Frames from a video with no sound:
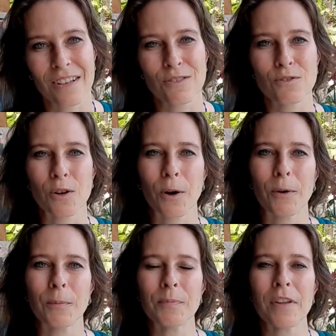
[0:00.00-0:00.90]

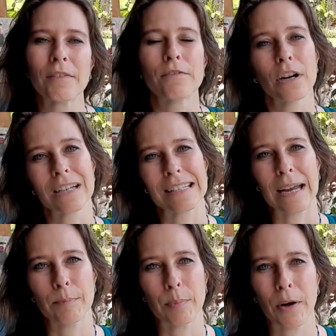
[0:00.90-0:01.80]
So, for
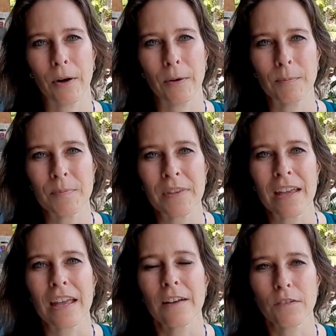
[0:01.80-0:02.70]
example,
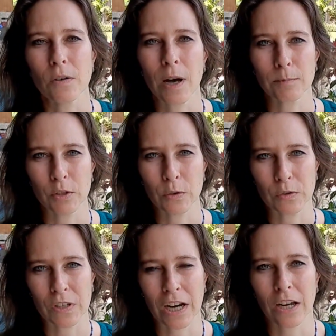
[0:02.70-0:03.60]
if you come to
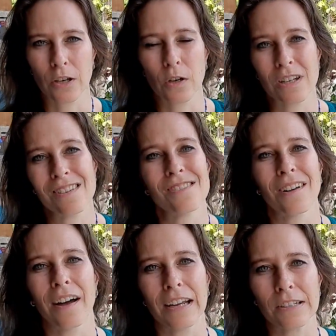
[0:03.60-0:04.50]
Costa Rica, you can
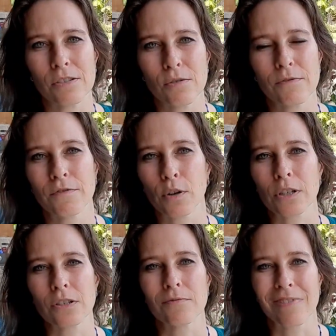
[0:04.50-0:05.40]
decide to
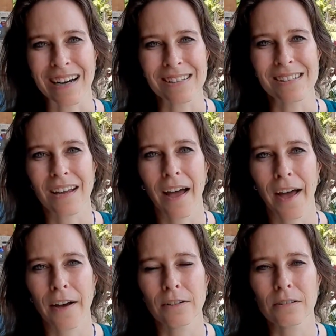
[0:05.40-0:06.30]
first rent a
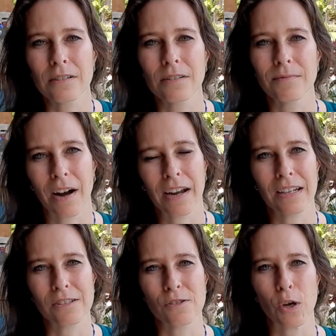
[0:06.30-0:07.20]
house,
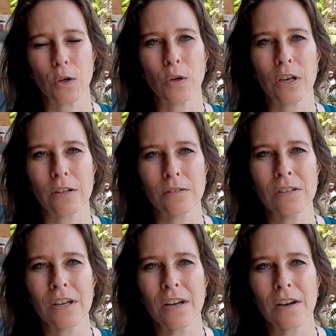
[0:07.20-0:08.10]
right? So you can
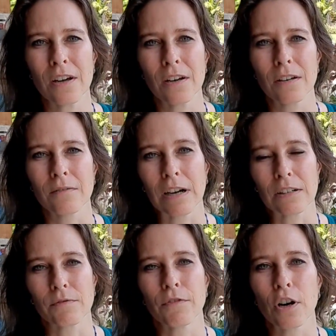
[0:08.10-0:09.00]
rent
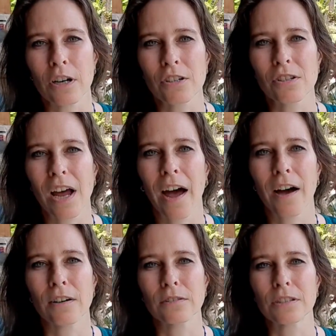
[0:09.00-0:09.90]
a furnished
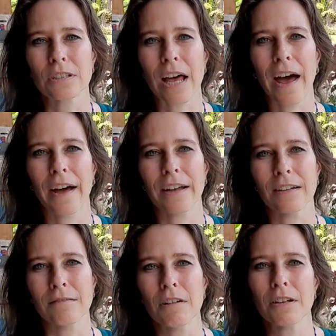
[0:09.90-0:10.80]
house
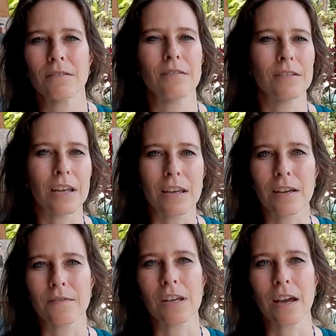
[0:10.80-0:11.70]
and see
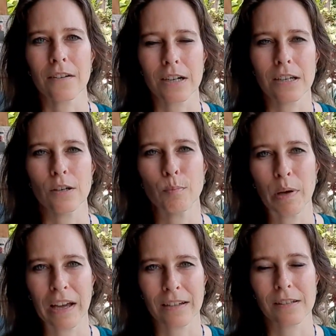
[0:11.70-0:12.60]
if the area you
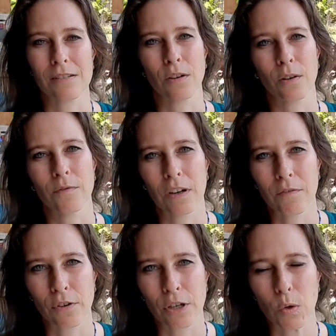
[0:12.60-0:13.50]
picked is a good fit
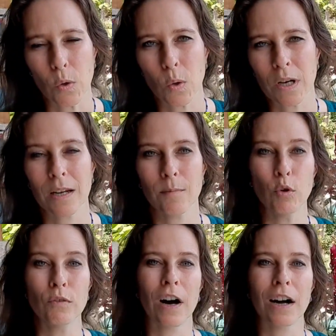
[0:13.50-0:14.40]
for you, and then
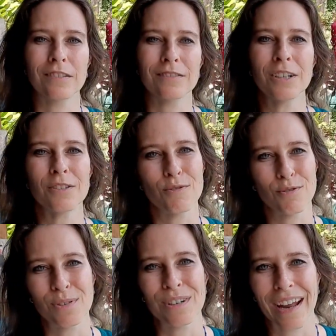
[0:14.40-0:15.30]
move on
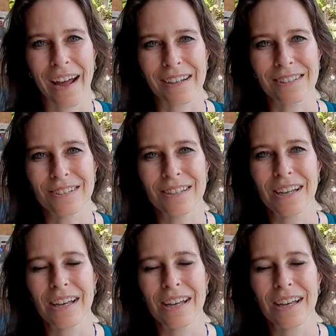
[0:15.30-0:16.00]
to the next.